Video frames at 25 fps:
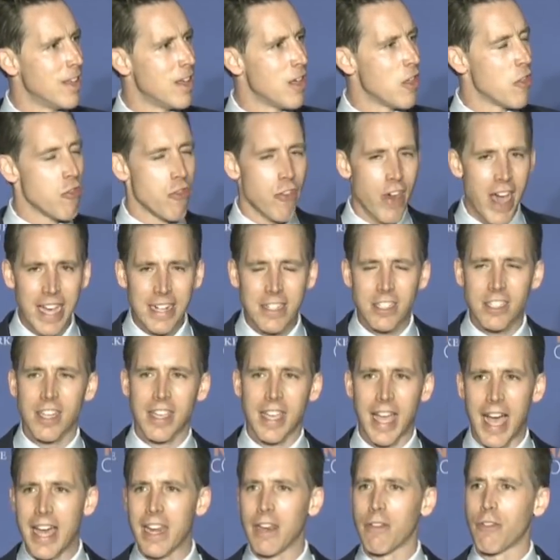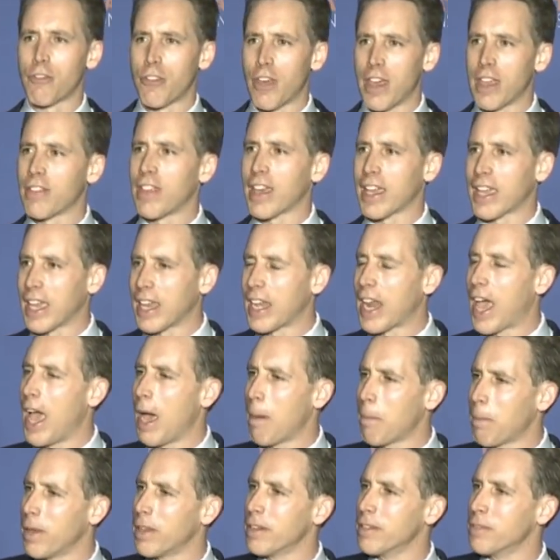That's the kind of thing that can
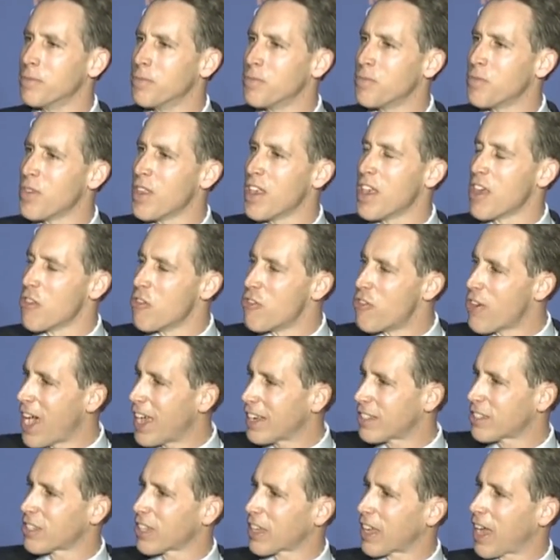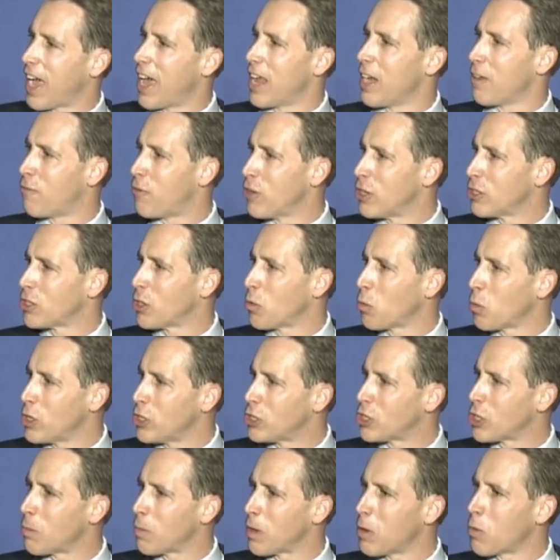happen. That's the kind of vision we
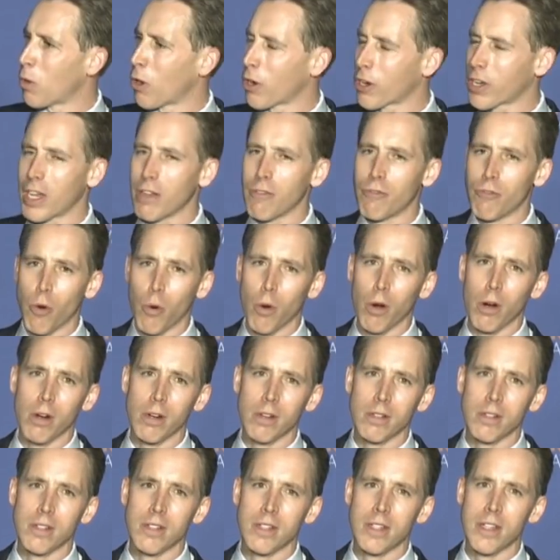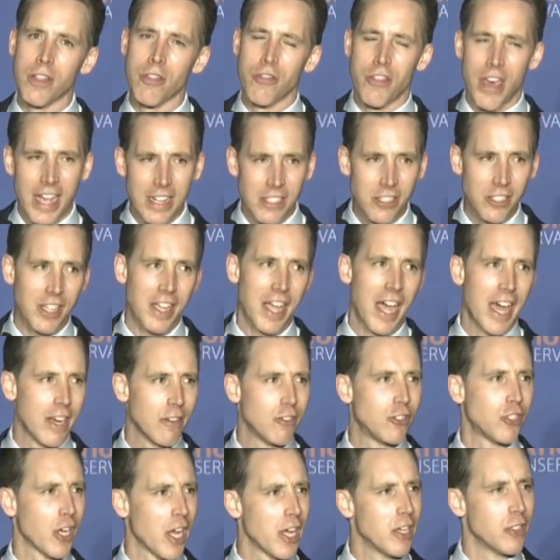should be working for. That's the kind of
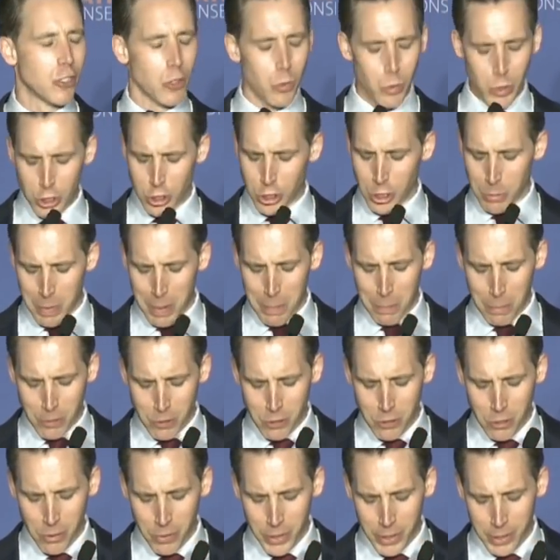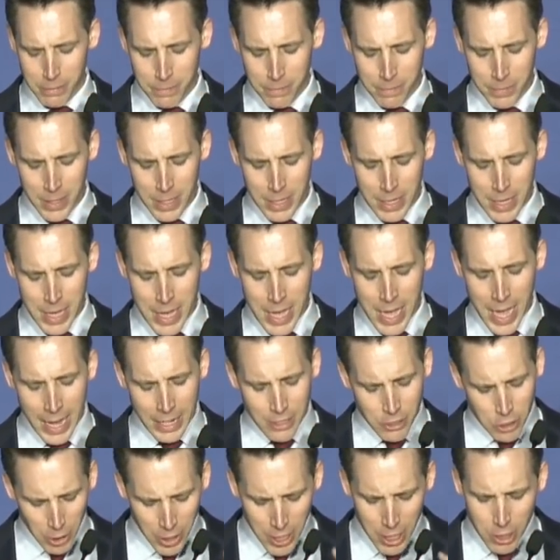change that we should be pursuing. And
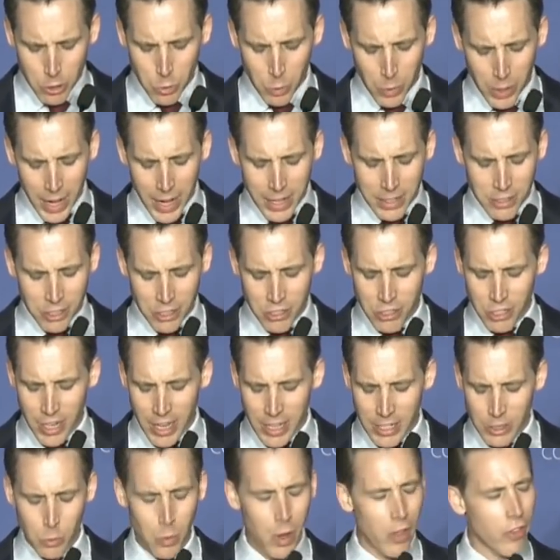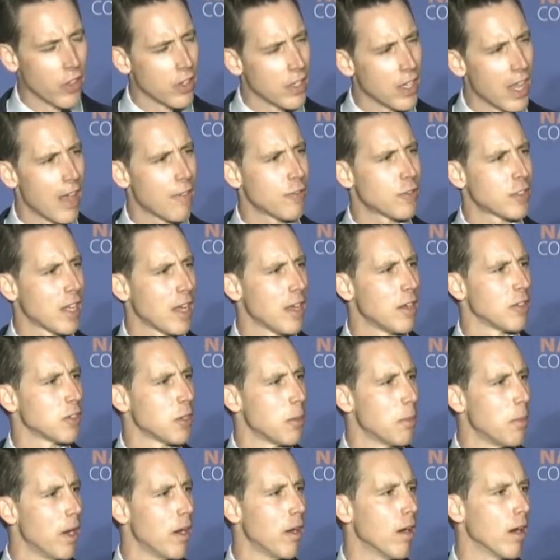so here's what I suggest. While the left tells
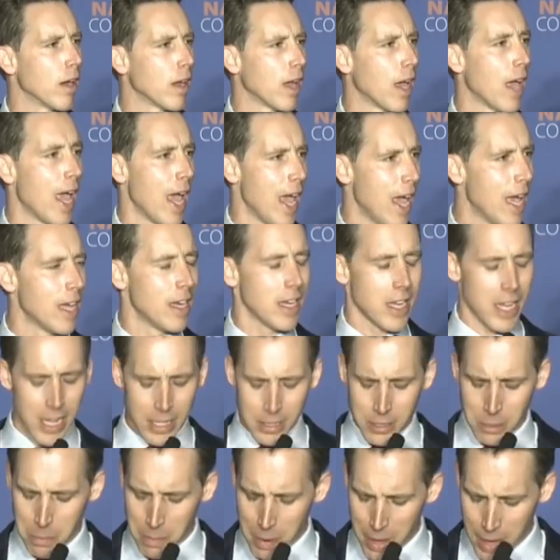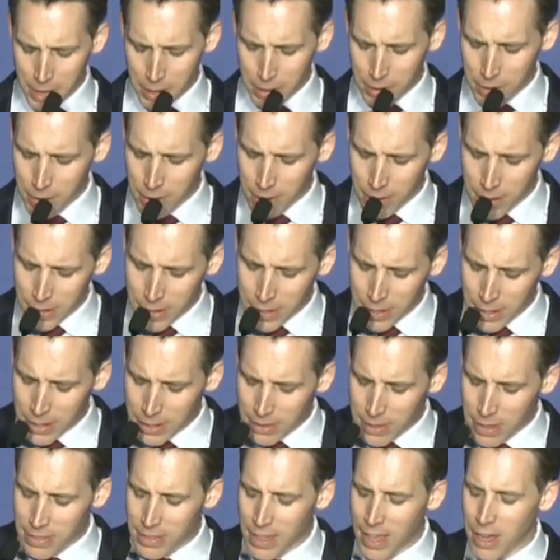America and its men
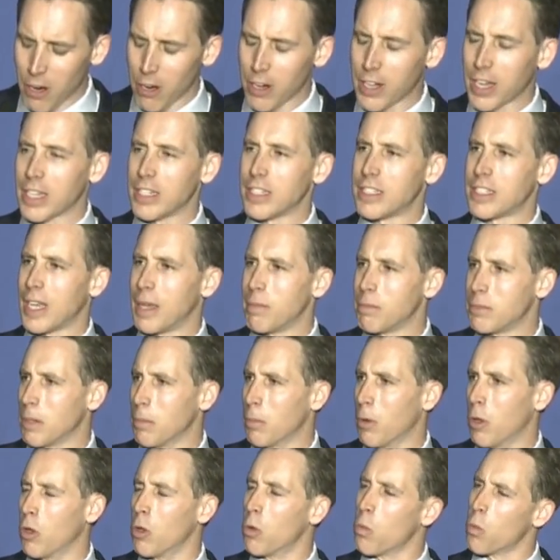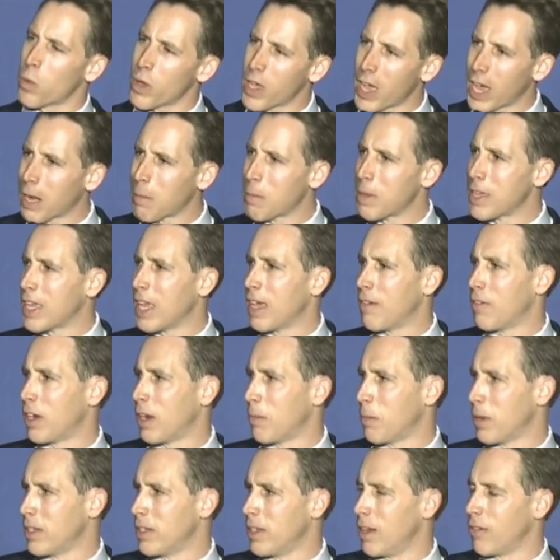that they are contemptible, we ought to be giving
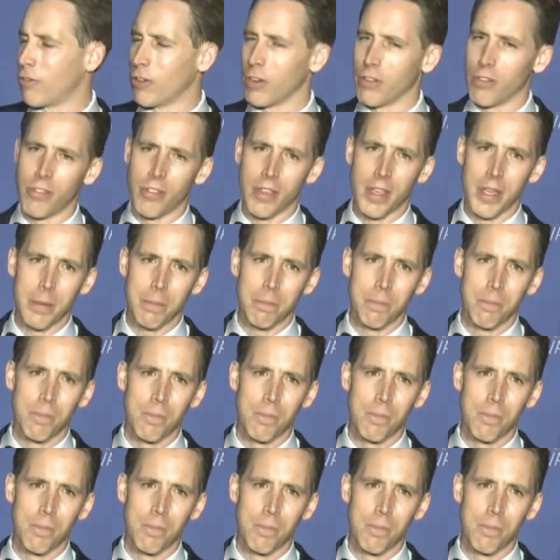them a different theme.